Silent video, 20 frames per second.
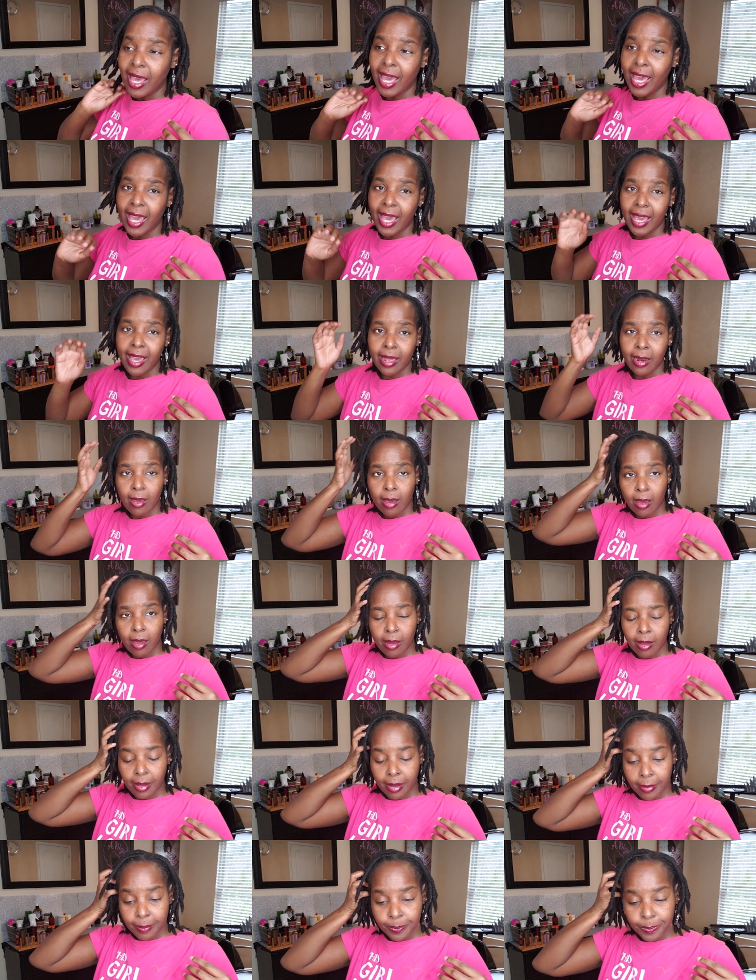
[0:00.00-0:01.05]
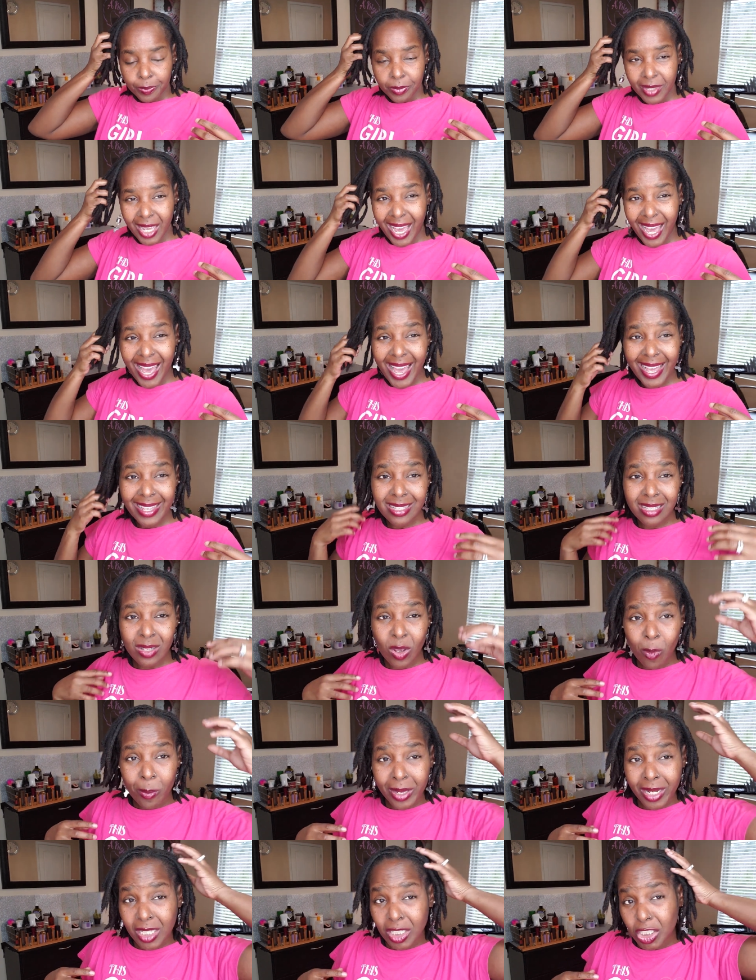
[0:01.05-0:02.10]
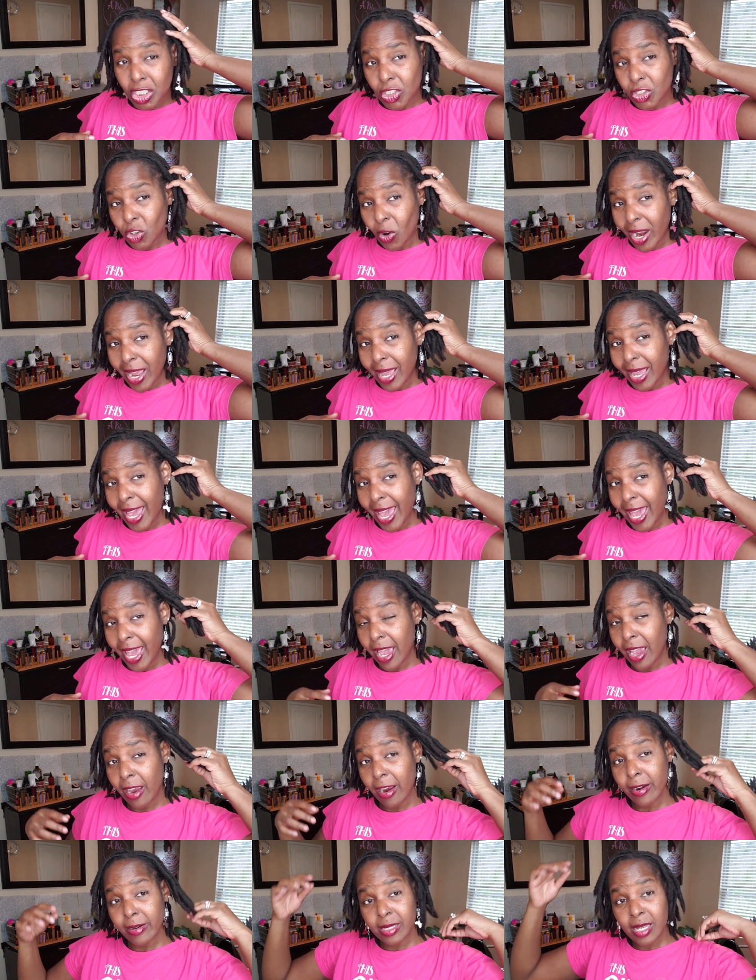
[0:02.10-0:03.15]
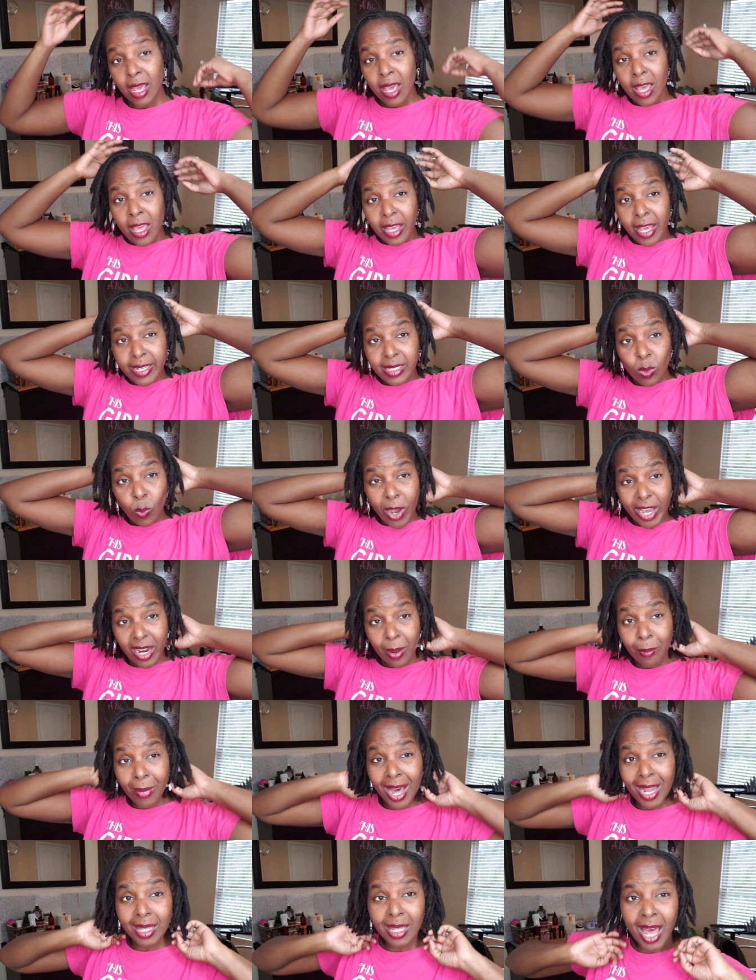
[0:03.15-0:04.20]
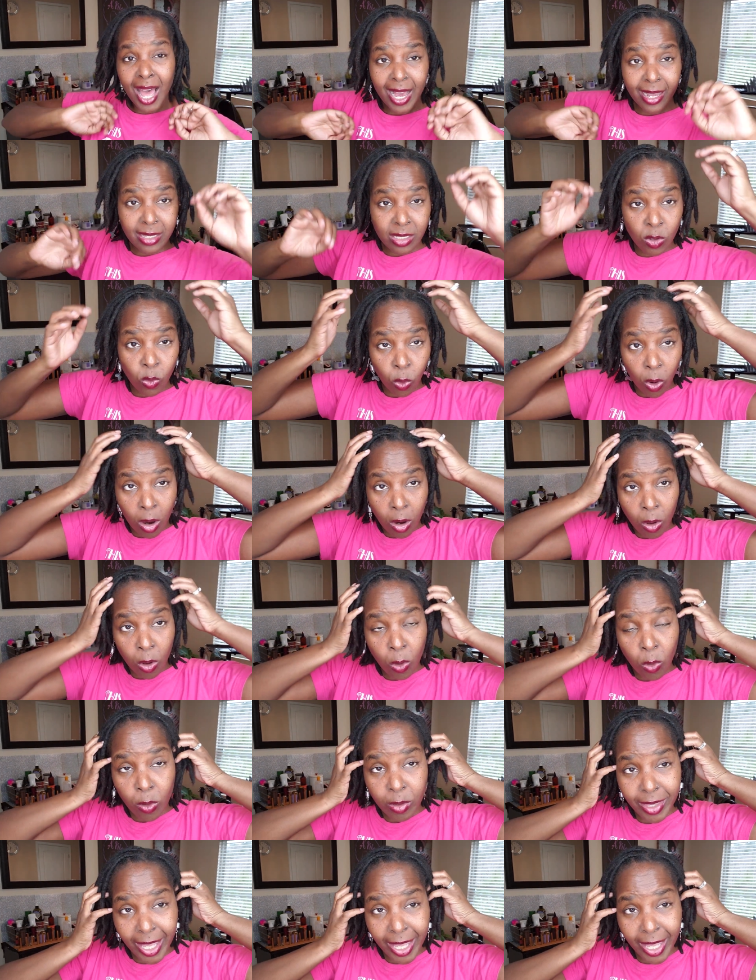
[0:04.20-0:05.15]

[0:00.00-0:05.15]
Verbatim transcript: and um, I had so many stray hairs, because the way that my locks grow,